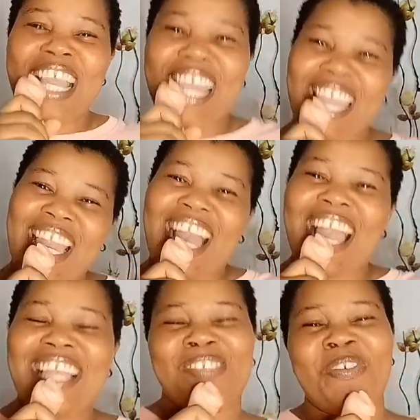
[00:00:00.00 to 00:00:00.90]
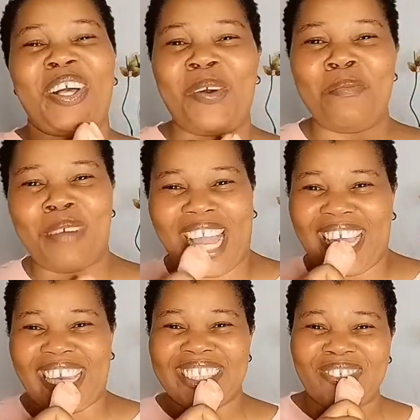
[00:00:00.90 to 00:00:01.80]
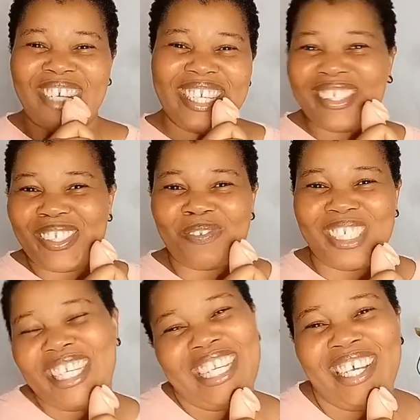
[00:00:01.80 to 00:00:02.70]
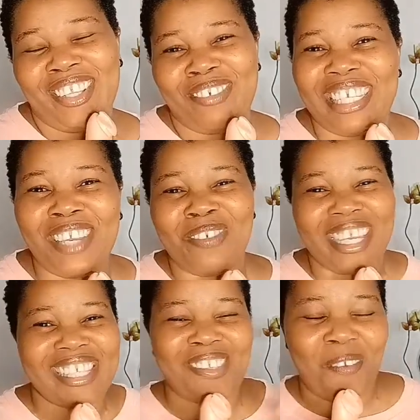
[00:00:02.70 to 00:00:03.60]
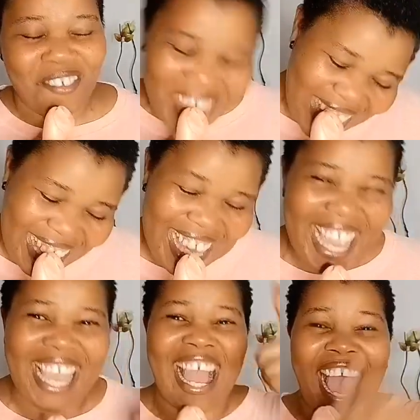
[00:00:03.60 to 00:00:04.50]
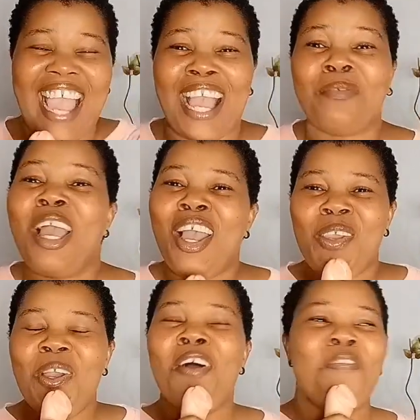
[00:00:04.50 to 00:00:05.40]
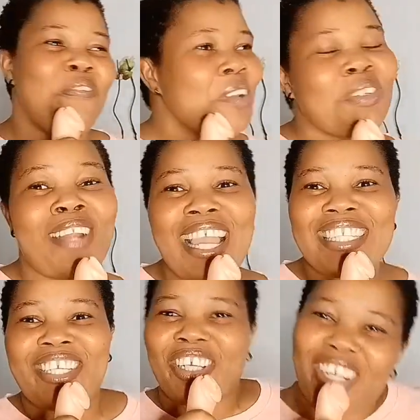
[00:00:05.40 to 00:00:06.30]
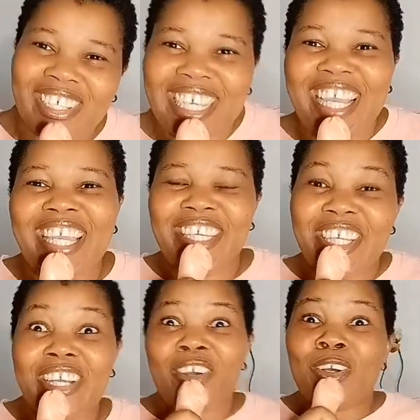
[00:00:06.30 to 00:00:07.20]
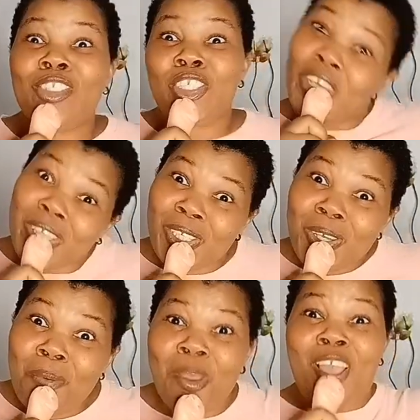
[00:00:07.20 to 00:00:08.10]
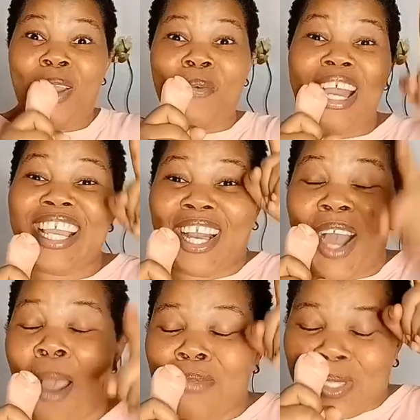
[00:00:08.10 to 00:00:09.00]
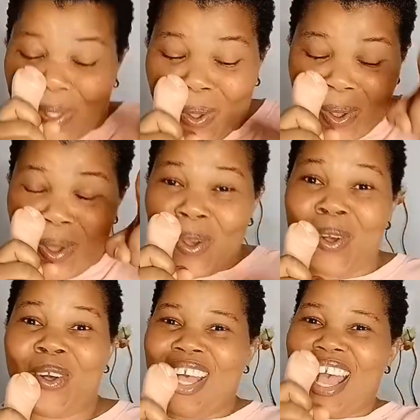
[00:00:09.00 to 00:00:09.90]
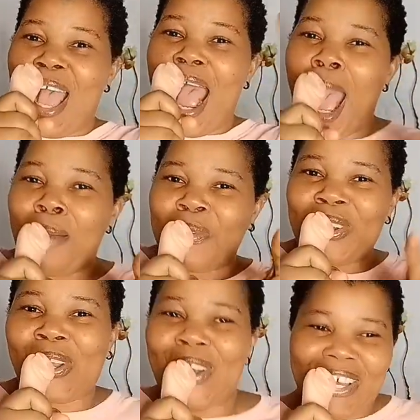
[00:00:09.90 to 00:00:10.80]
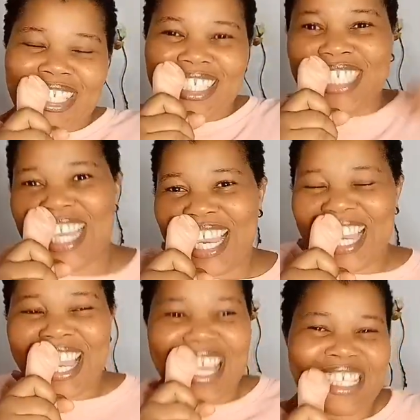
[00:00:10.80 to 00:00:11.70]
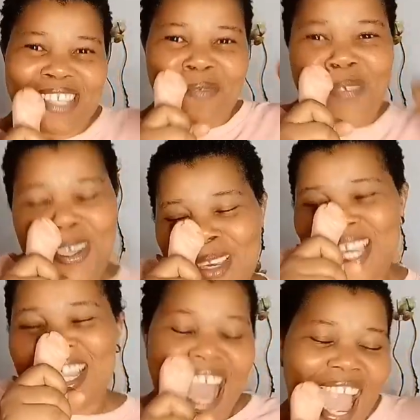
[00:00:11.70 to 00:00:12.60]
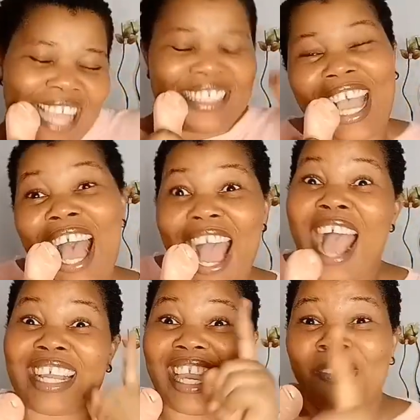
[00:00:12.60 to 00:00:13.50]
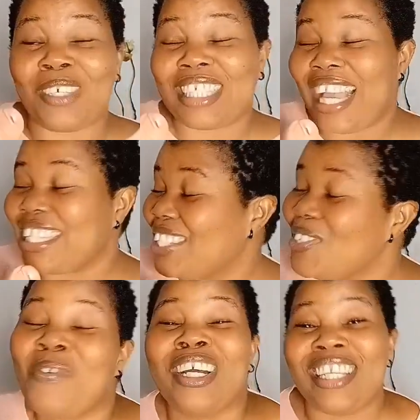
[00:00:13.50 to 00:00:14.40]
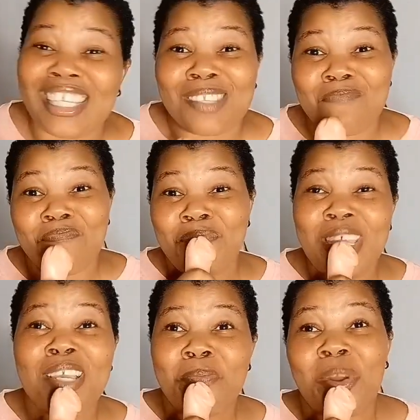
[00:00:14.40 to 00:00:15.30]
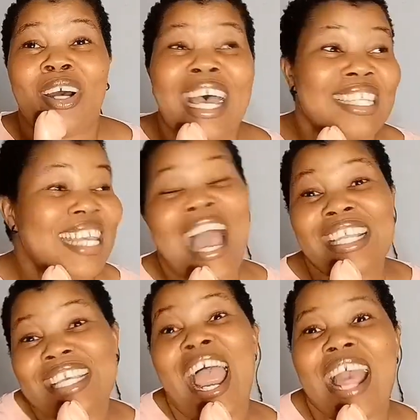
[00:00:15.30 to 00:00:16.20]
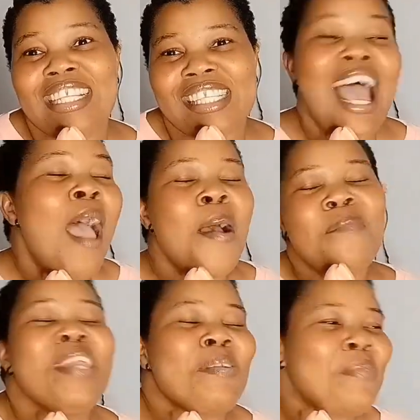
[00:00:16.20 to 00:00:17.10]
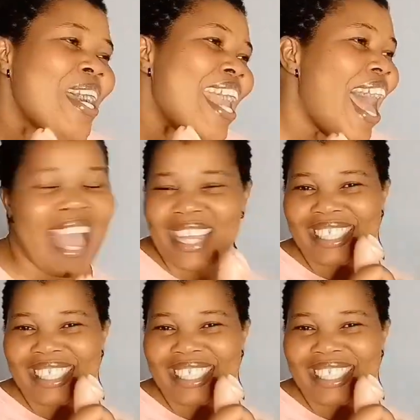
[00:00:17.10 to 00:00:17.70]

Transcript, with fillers: hey guys, welcome back again to my YouTube channel. My name is Vicky and I am your favorite girl here on YouTube when it comes to Africa, G's, BB Naija. And guess what guys, the new one is Big Brother Titans. Big Brother